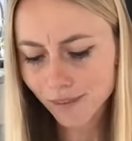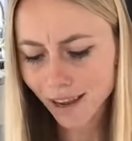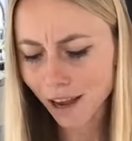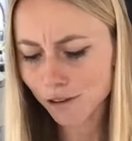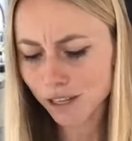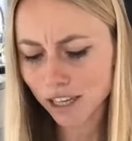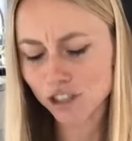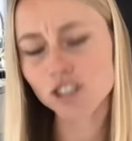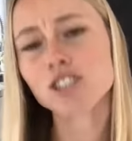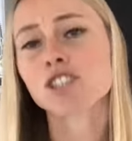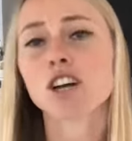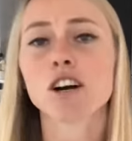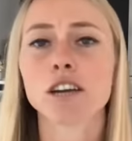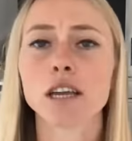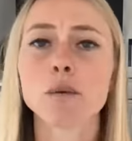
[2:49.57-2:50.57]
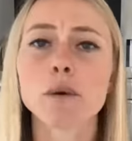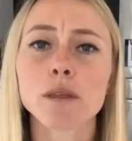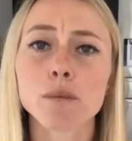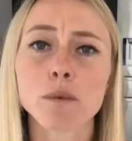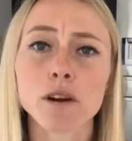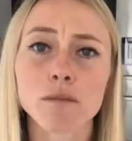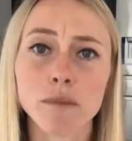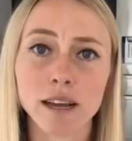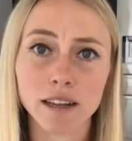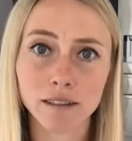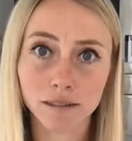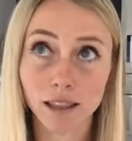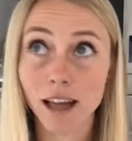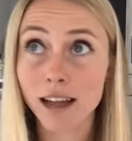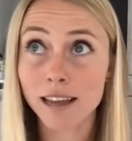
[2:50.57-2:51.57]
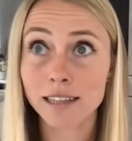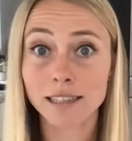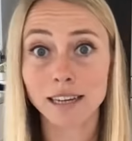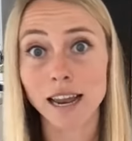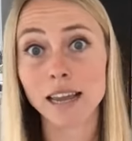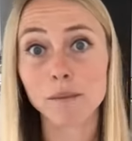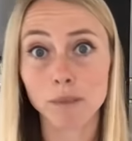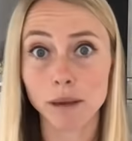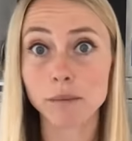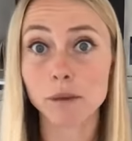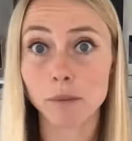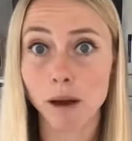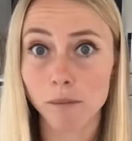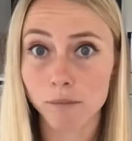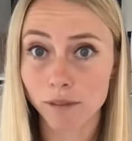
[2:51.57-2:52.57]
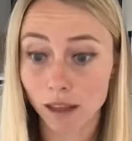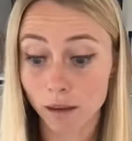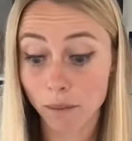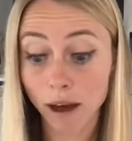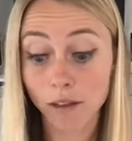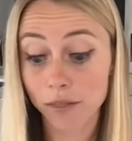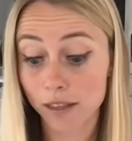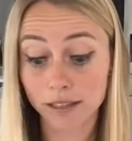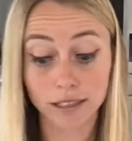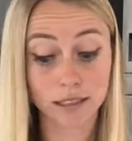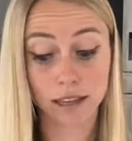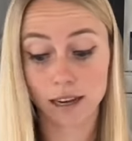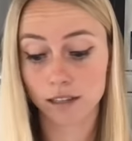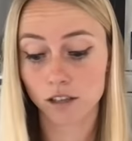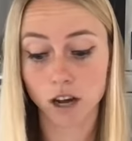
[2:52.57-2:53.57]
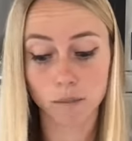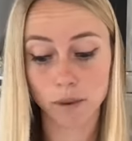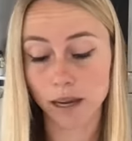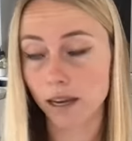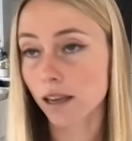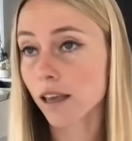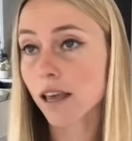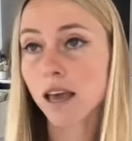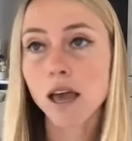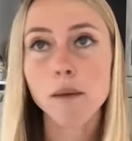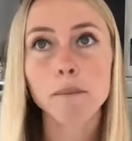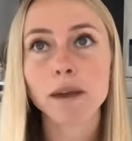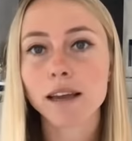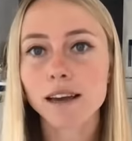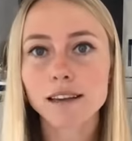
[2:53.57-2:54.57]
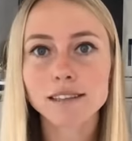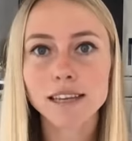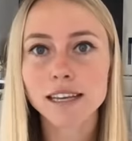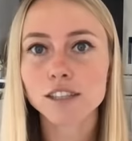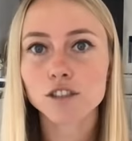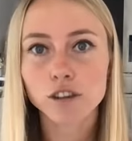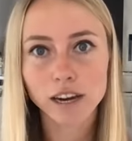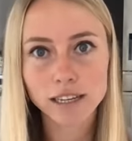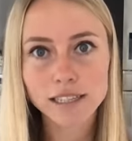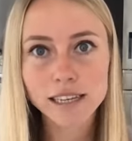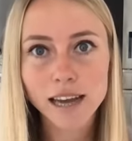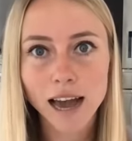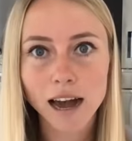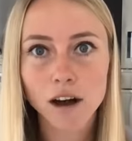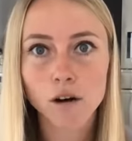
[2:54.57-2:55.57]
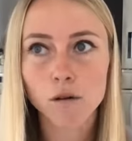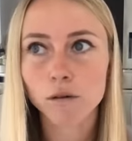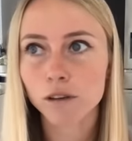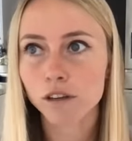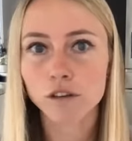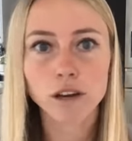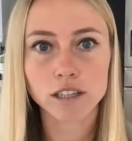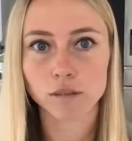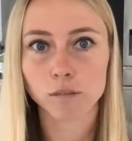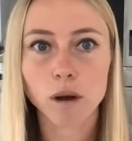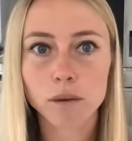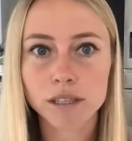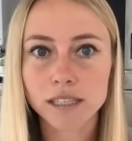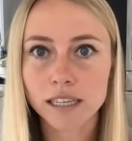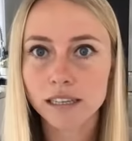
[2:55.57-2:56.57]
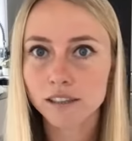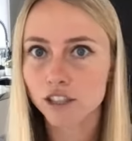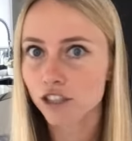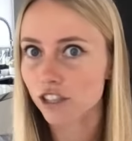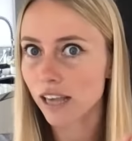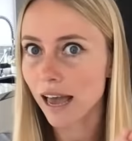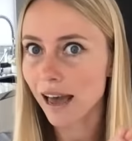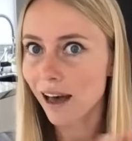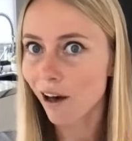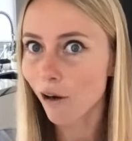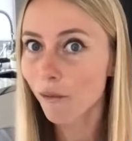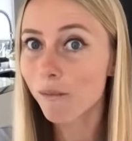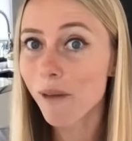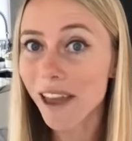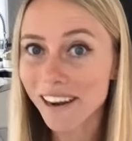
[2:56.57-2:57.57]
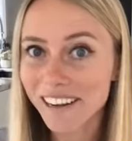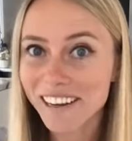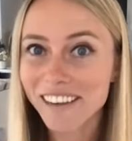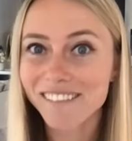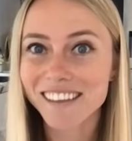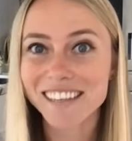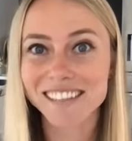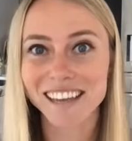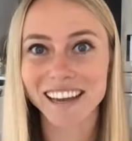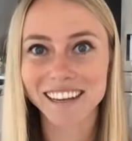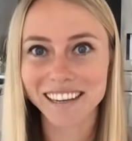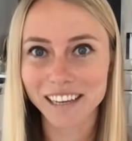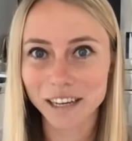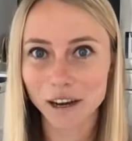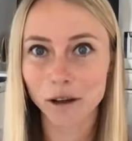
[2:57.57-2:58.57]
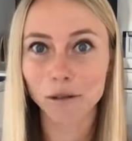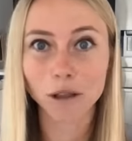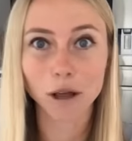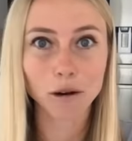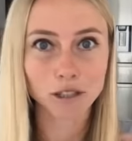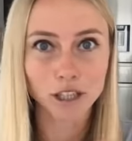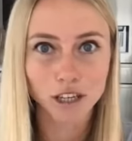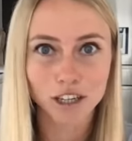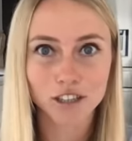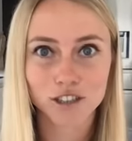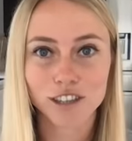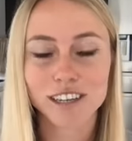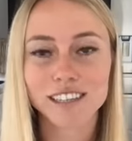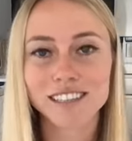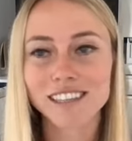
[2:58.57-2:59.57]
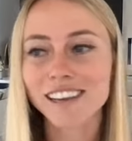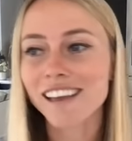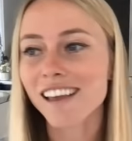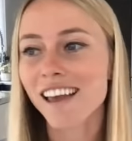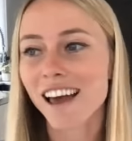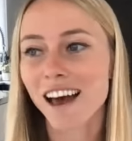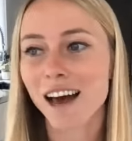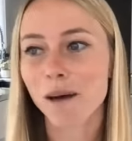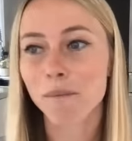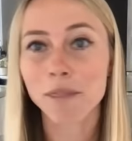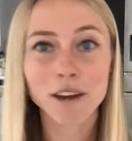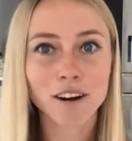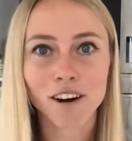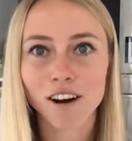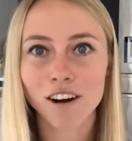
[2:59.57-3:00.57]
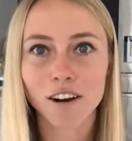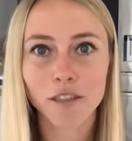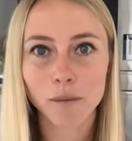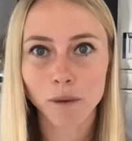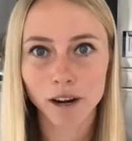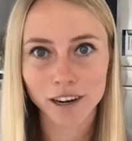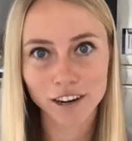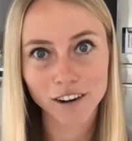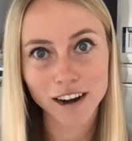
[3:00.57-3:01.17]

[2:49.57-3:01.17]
I was actually just talking with one of my clients and AMPs about, about this exact topic because it's crazy how you guys have probably seen just how many of these like keto low sugar treats um, there are on the market